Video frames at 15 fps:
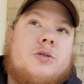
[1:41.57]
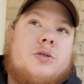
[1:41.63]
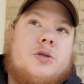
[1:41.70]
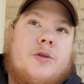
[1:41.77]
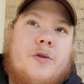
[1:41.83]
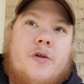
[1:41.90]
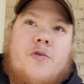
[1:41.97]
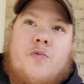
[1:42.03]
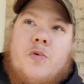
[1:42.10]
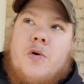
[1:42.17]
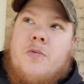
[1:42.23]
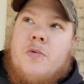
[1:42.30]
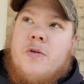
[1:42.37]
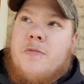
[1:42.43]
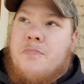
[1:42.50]
So this
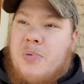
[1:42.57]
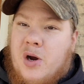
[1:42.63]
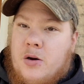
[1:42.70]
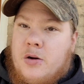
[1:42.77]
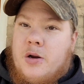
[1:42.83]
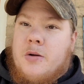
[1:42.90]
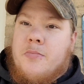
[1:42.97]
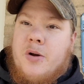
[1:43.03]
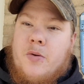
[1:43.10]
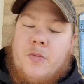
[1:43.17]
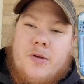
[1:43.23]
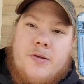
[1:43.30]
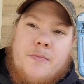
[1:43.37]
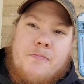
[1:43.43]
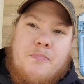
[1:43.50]
wood was burning, but it
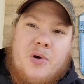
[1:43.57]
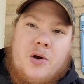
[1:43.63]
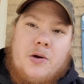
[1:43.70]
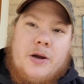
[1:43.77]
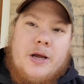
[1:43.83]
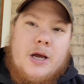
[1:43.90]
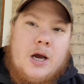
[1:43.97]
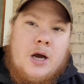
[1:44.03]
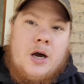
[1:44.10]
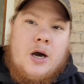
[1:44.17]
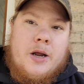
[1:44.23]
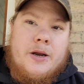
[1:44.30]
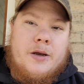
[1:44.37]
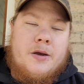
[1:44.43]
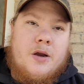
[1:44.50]
wasn't burning
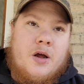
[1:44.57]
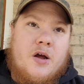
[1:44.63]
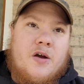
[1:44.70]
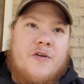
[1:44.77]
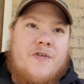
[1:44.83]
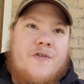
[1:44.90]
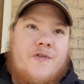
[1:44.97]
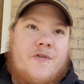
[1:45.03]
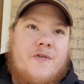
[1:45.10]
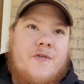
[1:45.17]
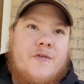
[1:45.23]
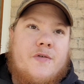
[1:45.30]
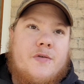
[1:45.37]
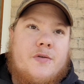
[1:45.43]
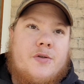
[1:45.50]
hot enough
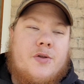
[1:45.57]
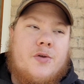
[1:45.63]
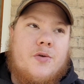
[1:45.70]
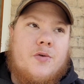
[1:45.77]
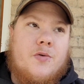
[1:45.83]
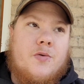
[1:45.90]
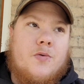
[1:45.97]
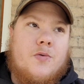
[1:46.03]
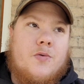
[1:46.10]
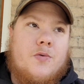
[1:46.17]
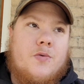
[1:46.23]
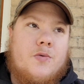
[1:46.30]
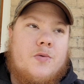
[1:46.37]
to